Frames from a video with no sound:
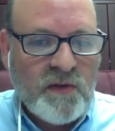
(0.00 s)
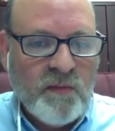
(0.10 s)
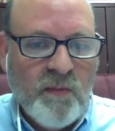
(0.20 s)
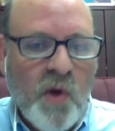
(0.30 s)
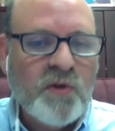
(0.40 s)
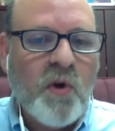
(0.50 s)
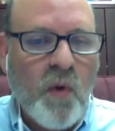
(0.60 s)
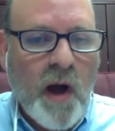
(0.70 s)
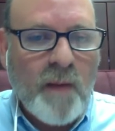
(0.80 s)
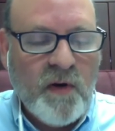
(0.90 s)
most
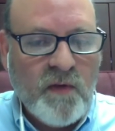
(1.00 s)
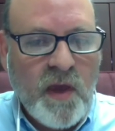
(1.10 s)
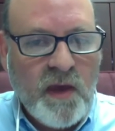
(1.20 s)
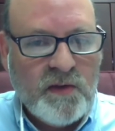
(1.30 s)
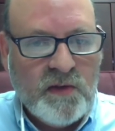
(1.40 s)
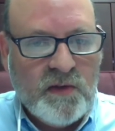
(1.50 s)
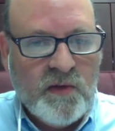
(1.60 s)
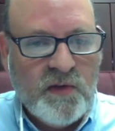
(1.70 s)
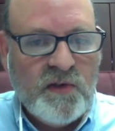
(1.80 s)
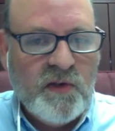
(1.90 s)
cooperative cases,
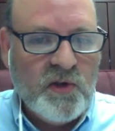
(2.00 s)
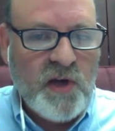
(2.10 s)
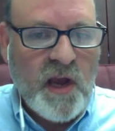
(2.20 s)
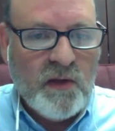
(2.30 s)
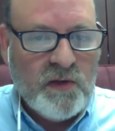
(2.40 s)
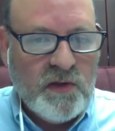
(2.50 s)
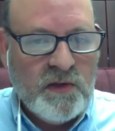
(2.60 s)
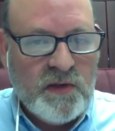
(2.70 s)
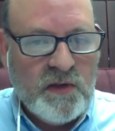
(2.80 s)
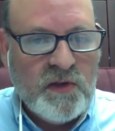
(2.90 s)
there's still
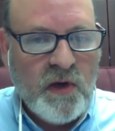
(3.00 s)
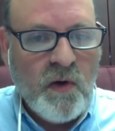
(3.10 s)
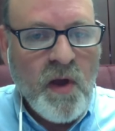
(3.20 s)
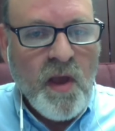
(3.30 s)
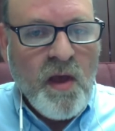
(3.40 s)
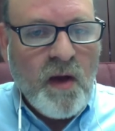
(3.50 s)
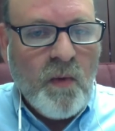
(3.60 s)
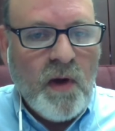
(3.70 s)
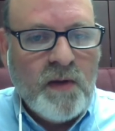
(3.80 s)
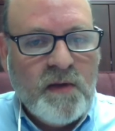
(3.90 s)
challenges. And so I wanted to